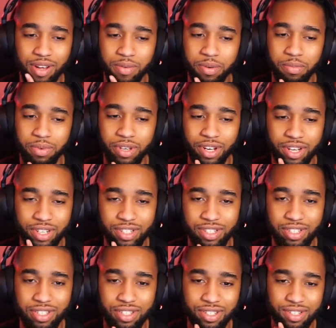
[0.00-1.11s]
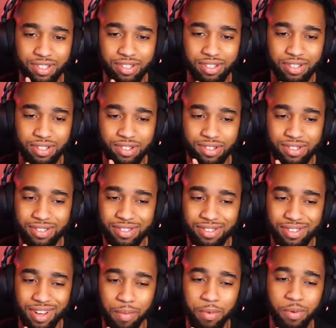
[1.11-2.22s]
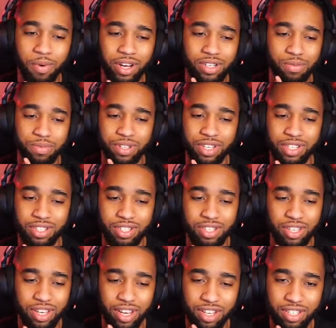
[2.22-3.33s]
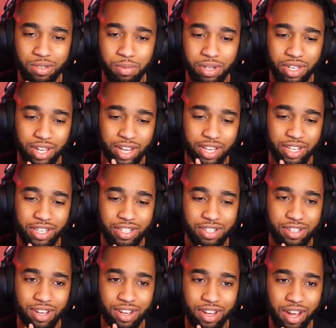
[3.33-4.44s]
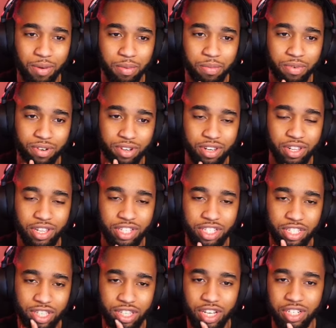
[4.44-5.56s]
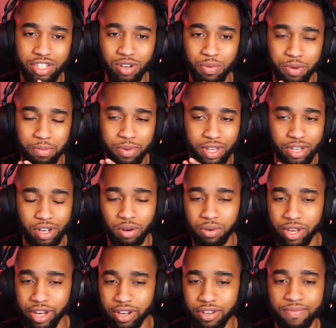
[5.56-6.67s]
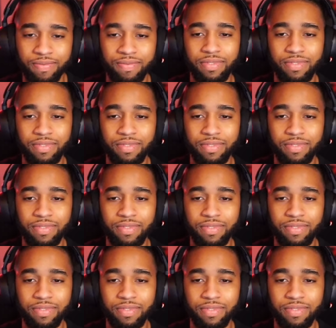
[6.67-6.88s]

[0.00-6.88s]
gonna be honest. I'm gonna watch them again just in case, but like I remember Delicious in Dungeon opening being okay.